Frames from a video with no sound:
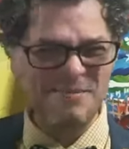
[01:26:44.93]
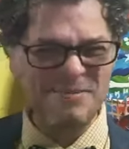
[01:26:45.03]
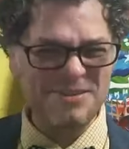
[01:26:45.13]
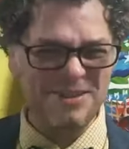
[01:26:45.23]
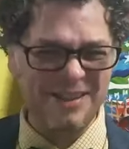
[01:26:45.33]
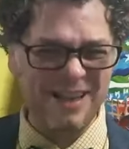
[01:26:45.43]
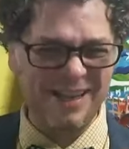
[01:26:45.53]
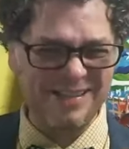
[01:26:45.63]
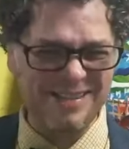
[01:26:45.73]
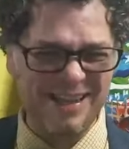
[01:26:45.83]
So like
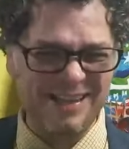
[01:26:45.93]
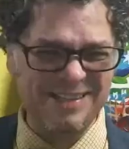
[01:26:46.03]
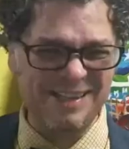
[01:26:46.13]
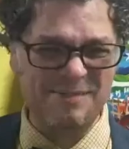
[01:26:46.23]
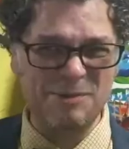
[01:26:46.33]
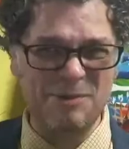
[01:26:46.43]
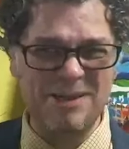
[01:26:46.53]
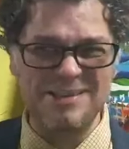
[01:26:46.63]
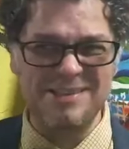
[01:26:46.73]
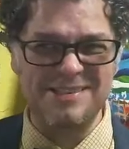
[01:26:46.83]
I said, I slept
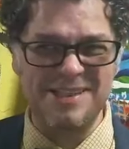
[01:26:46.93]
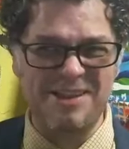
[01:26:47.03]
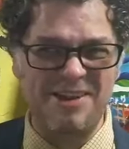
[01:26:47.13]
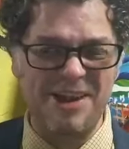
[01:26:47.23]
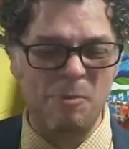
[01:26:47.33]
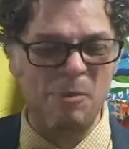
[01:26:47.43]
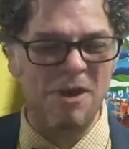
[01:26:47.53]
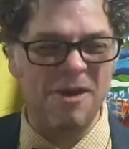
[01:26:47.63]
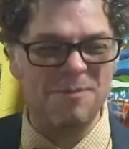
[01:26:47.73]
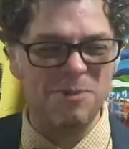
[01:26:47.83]
twice on Saturday, I
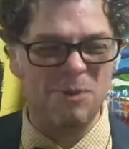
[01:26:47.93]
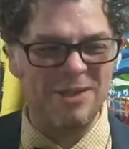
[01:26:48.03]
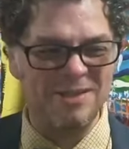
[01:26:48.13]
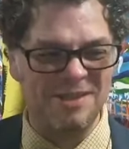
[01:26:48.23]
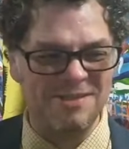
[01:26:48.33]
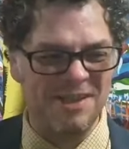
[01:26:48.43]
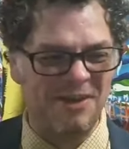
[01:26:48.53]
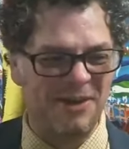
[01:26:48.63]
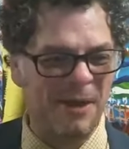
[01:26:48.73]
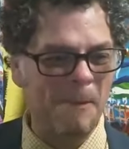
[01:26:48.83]
woke up twice on
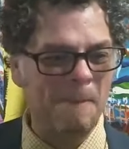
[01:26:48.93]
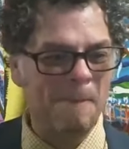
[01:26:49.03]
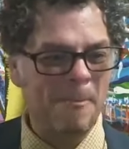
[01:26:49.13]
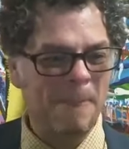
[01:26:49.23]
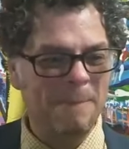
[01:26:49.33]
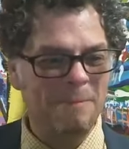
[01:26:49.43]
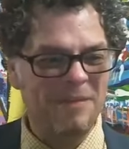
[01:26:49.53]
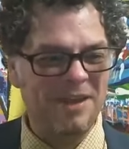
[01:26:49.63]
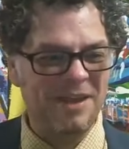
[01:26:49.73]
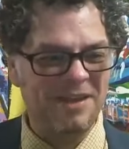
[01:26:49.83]
Saturday,
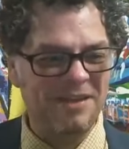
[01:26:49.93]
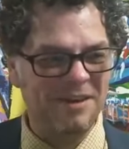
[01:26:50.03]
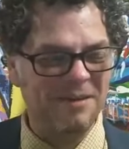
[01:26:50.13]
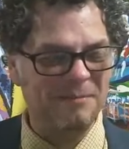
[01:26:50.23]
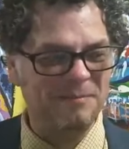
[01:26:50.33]
and I